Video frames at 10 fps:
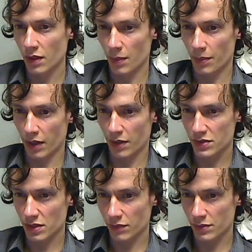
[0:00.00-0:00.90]
Apparent
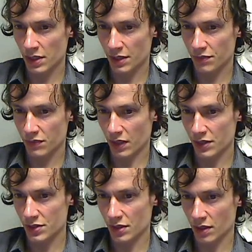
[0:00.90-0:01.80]

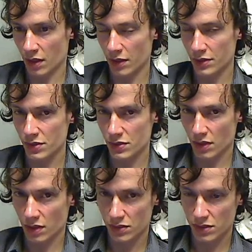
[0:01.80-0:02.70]
self-objectification encourages the
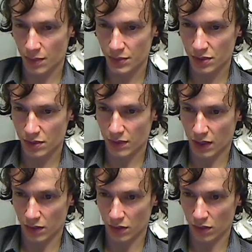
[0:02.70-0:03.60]
consumption of
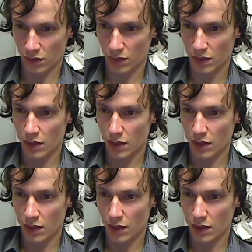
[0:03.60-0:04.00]
alcohol.